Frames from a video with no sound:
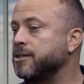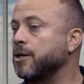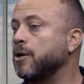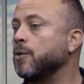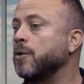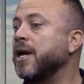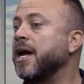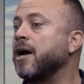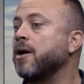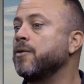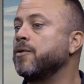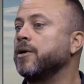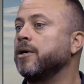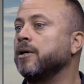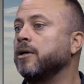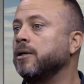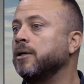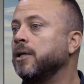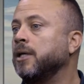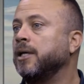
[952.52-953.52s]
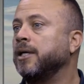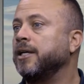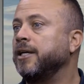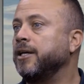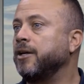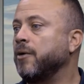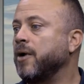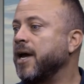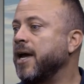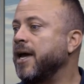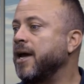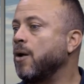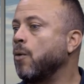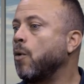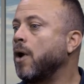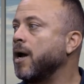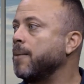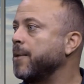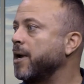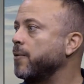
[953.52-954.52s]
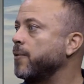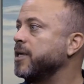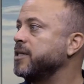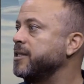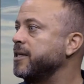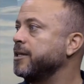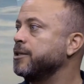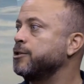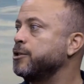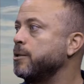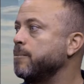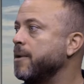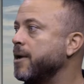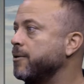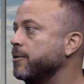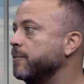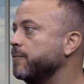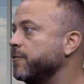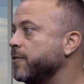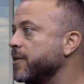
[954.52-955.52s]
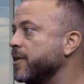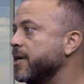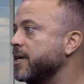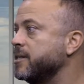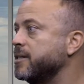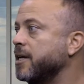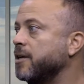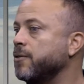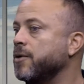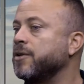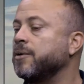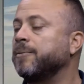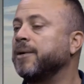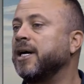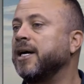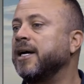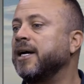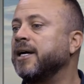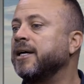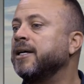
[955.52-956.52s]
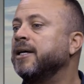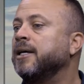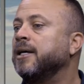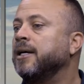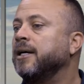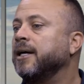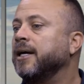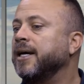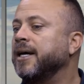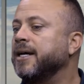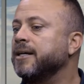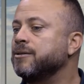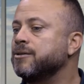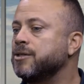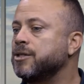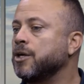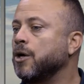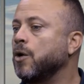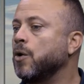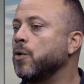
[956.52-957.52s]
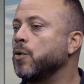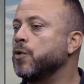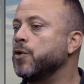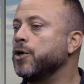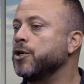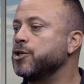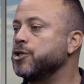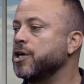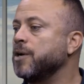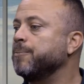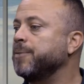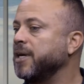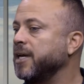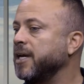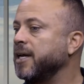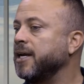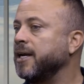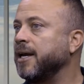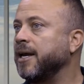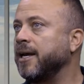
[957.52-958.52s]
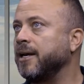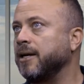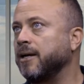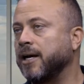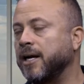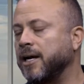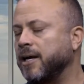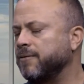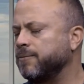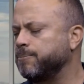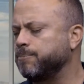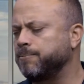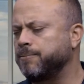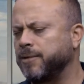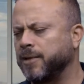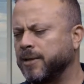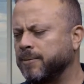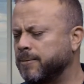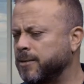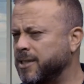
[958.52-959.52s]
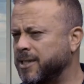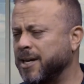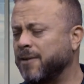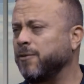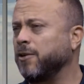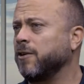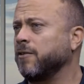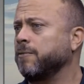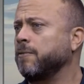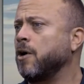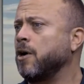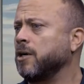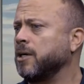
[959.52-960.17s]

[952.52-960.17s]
so now they're hey, why am I renting a 2-bedroom for this? I'd rather buy, and so they're jumping in. And several of our